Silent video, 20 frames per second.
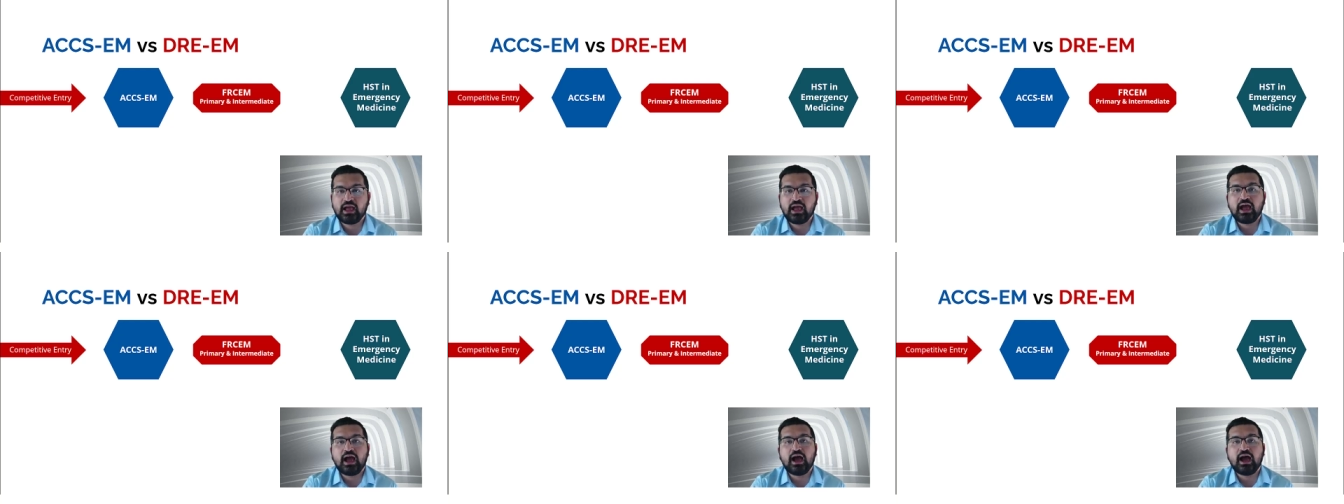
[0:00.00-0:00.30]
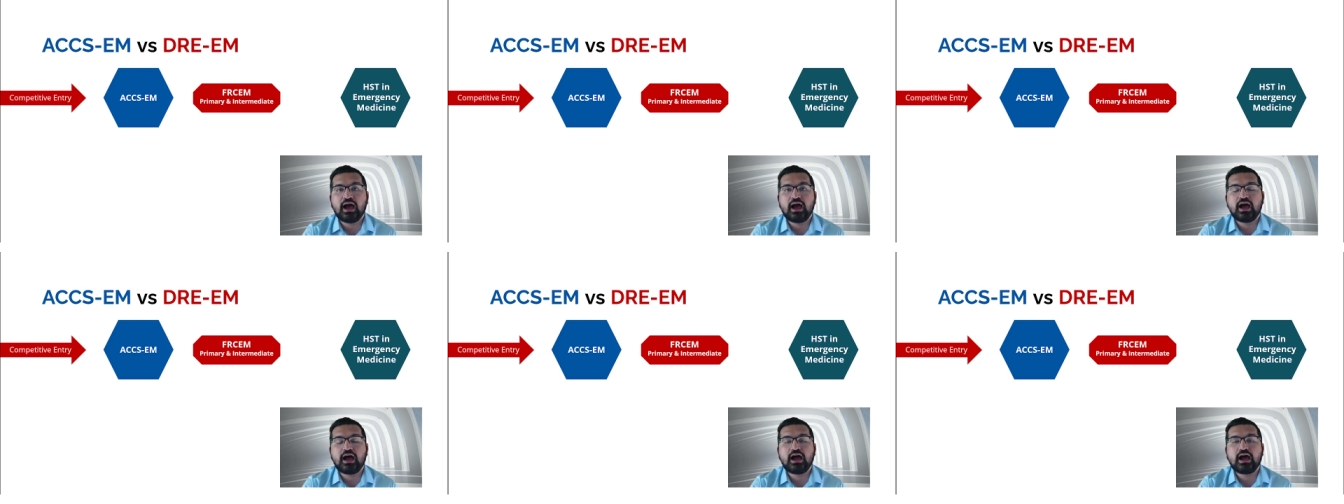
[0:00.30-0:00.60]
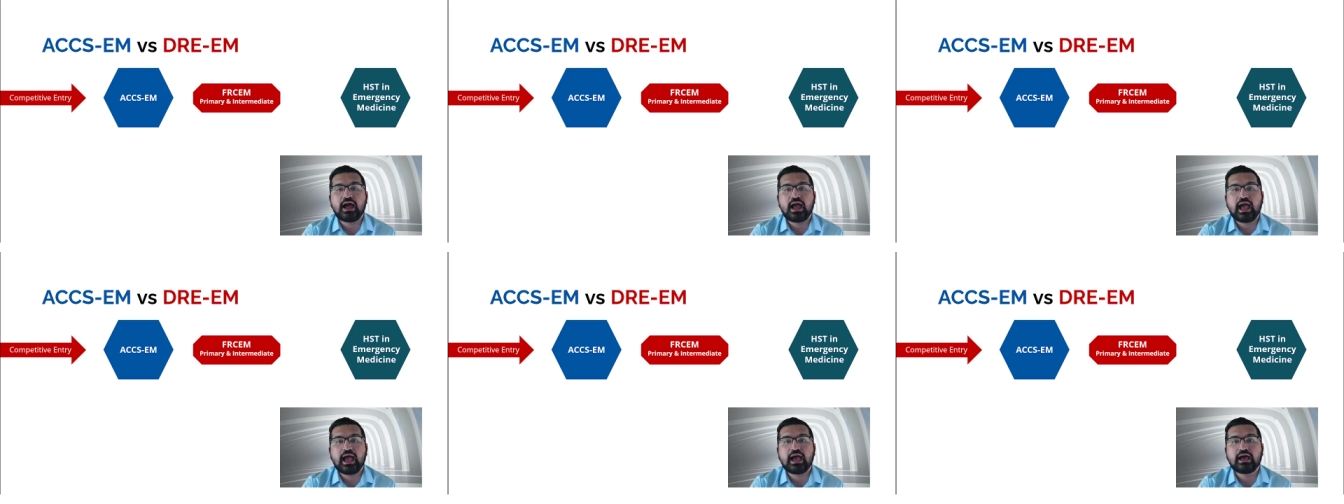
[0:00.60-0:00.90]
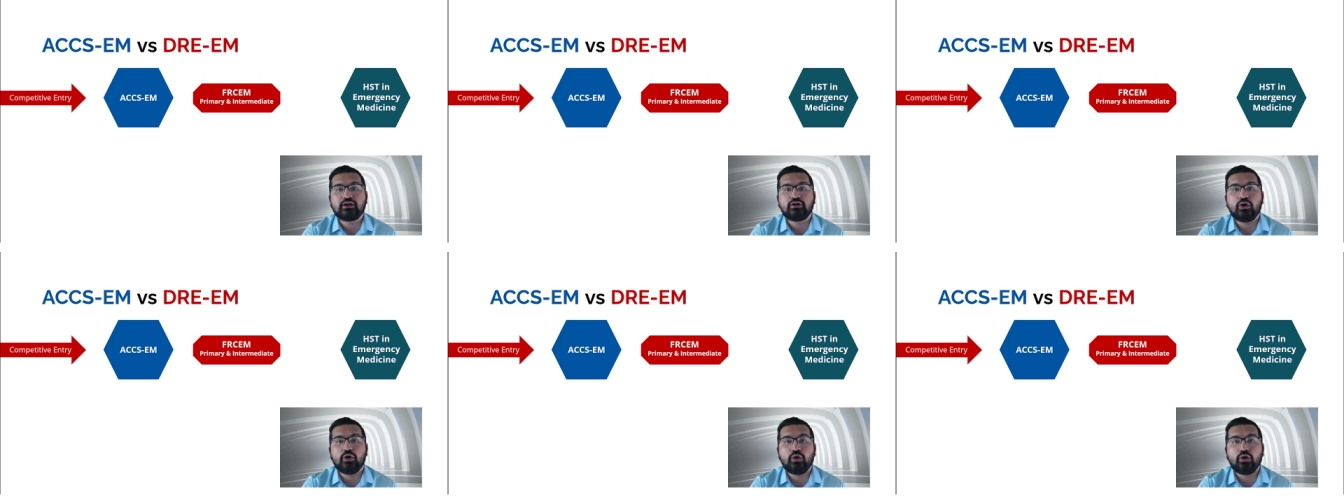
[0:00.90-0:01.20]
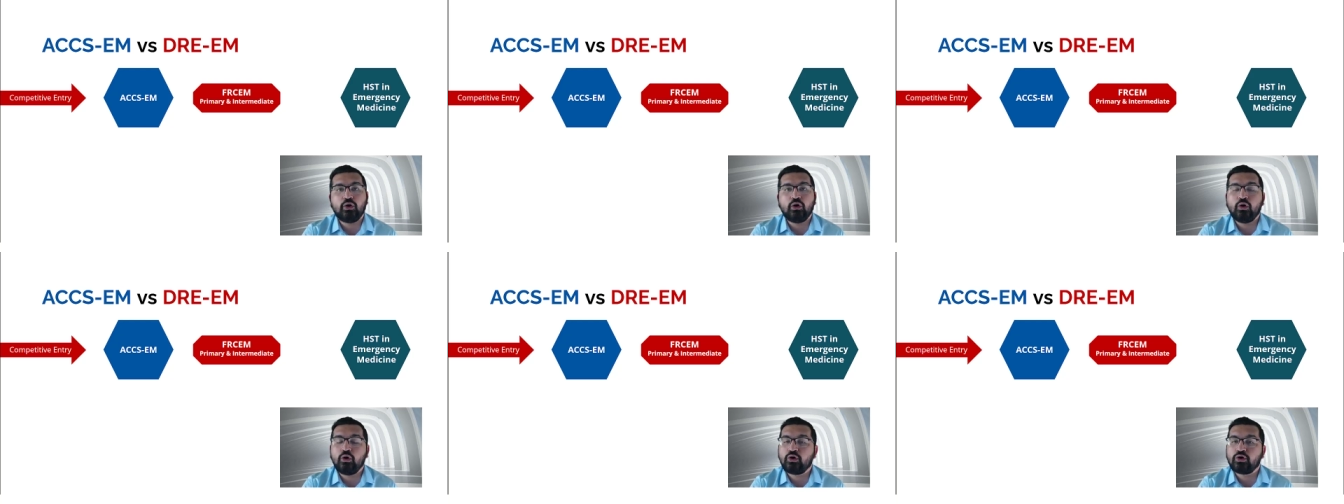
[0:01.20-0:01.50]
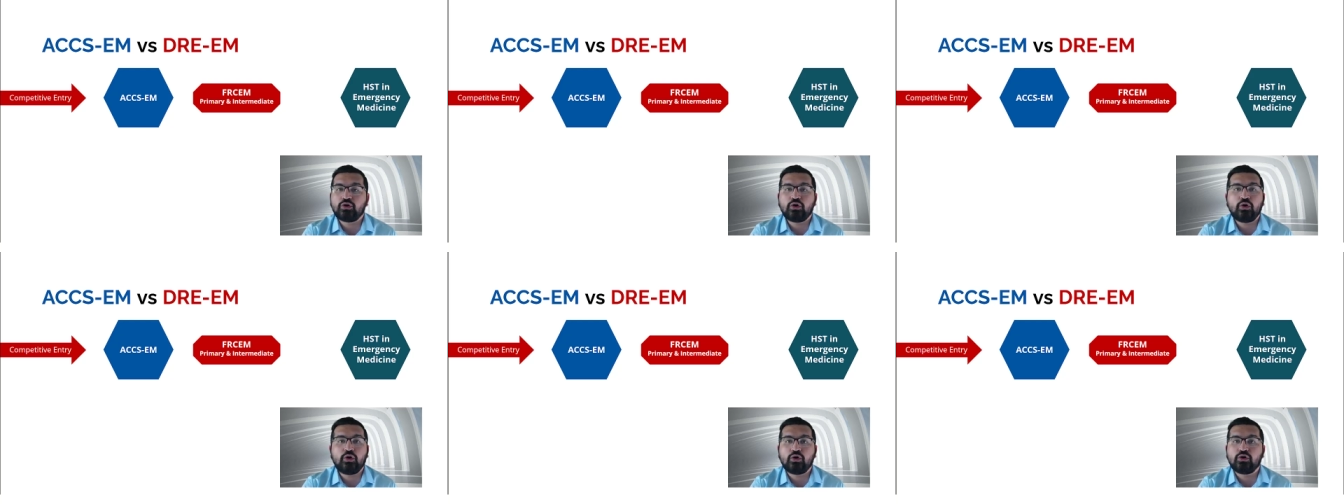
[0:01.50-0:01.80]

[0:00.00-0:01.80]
uh, and or or